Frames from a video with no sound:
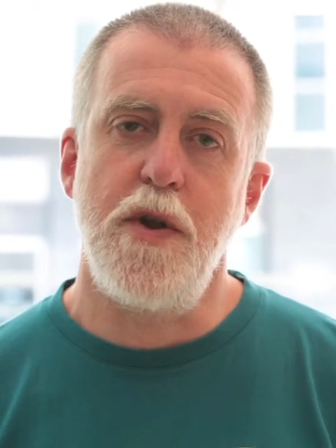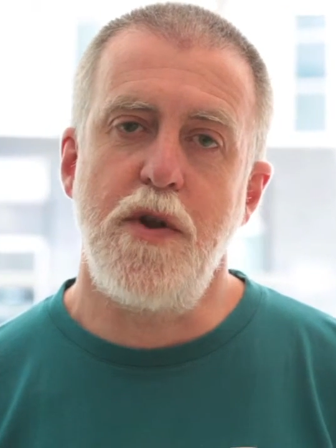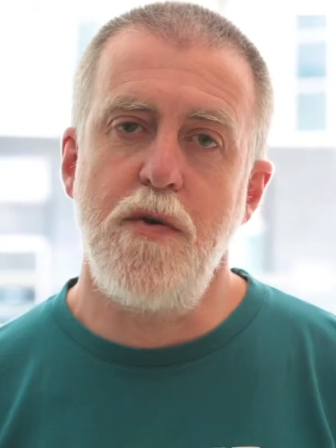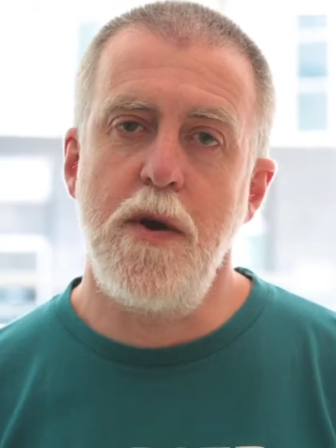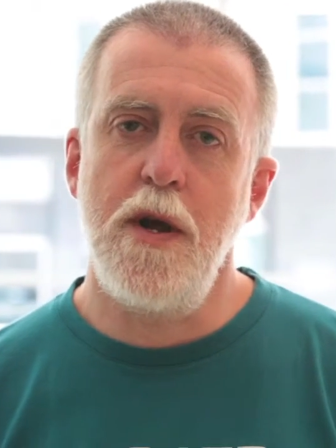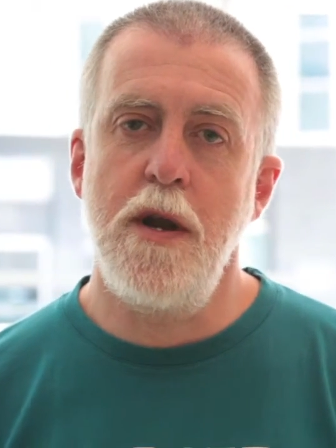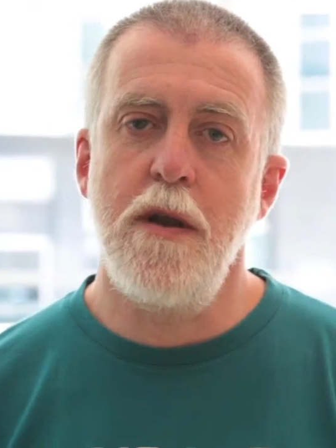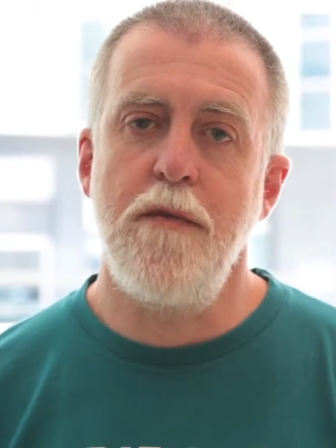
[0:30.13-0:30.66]

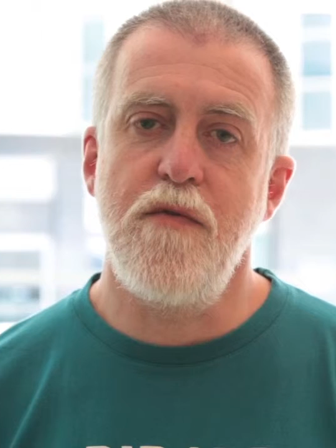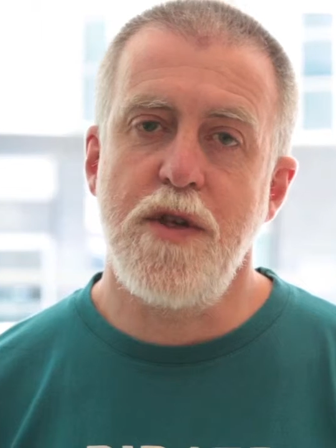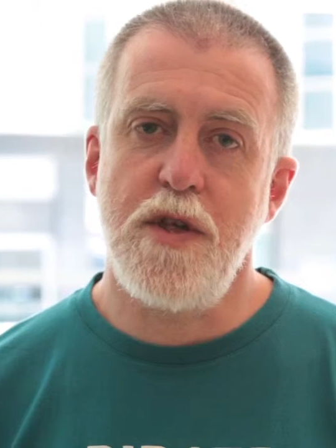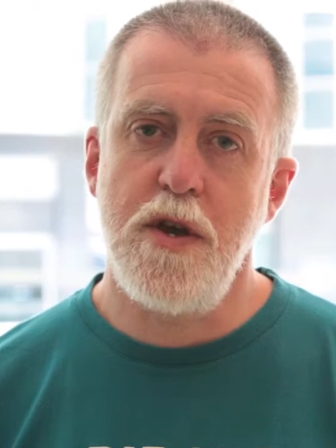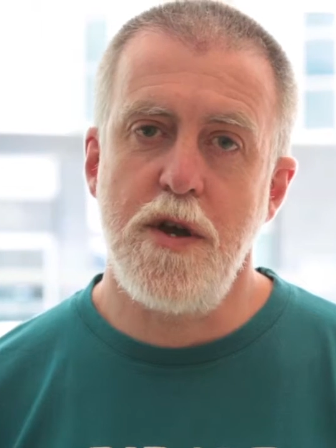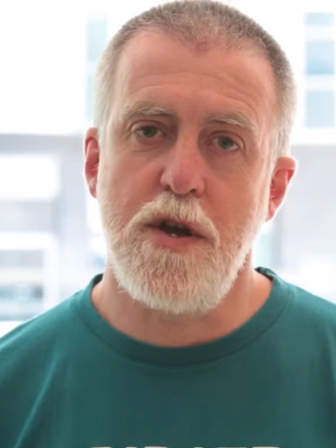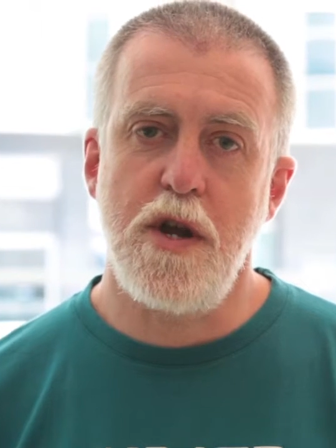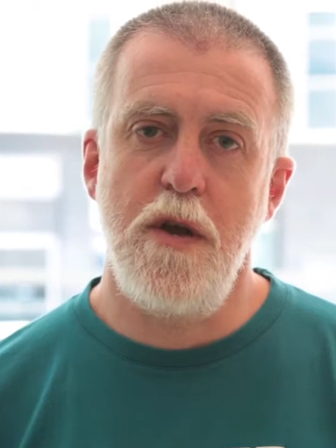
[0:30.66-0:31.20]
between the
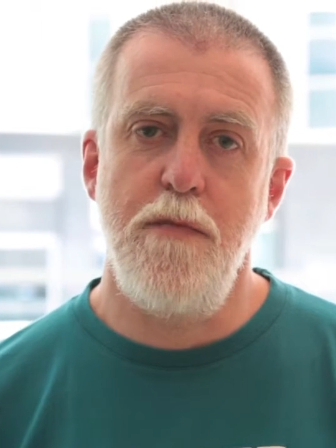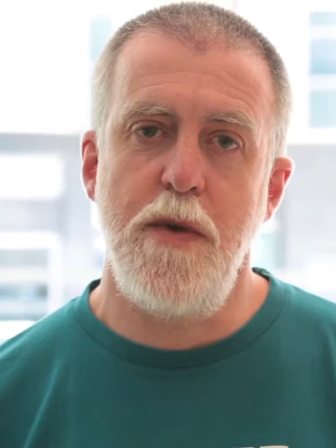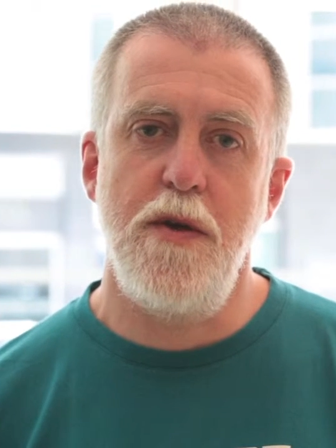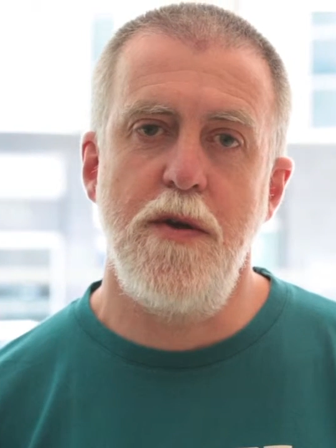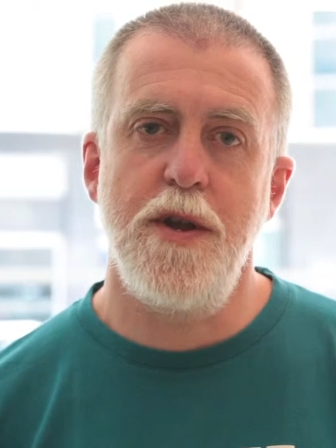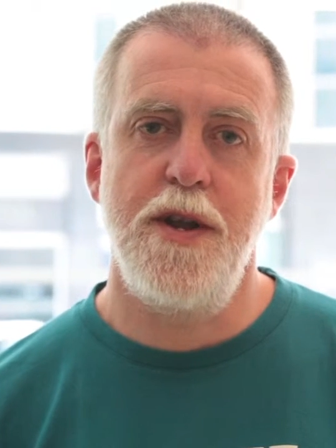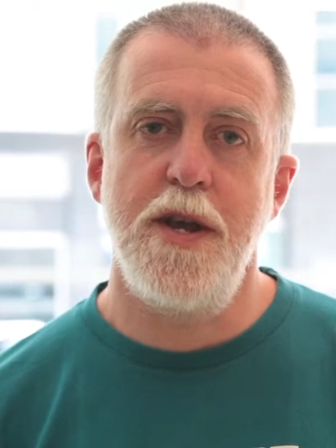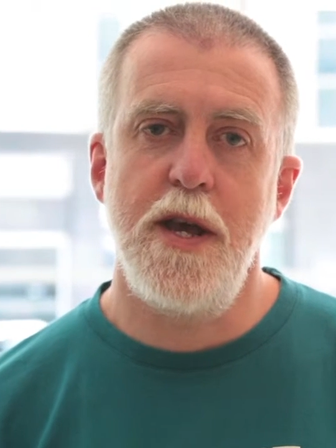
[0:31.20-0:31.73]
research
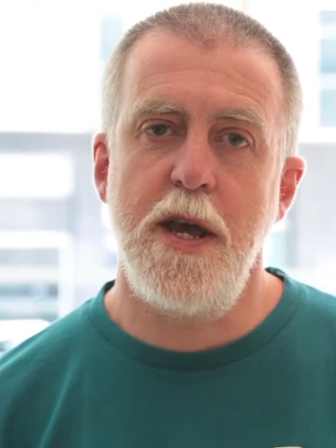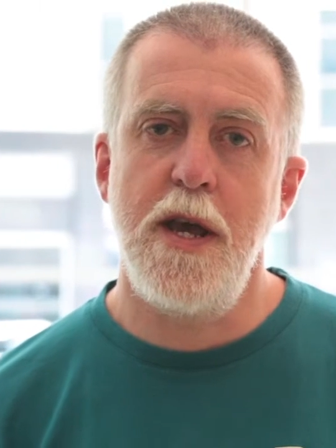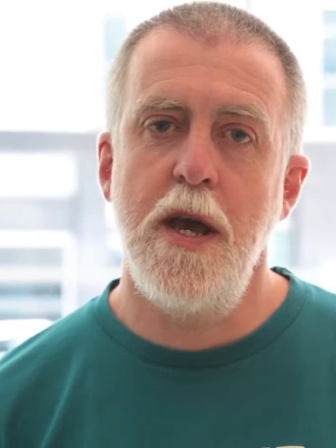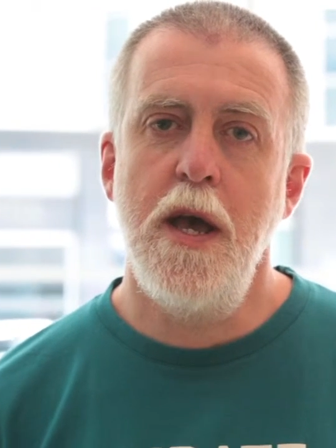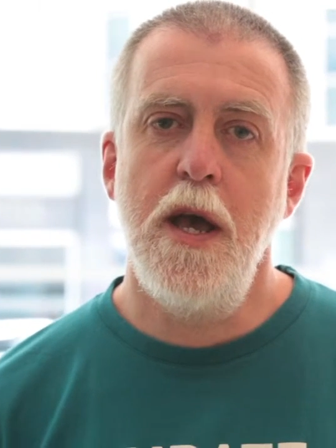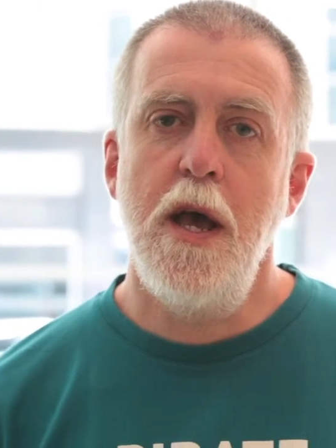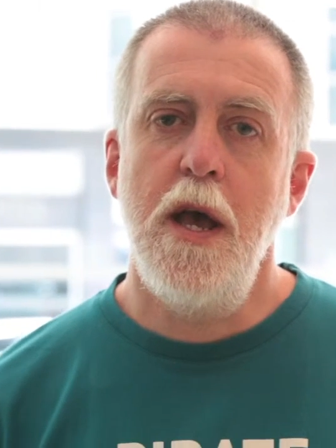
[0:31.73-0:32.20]
community,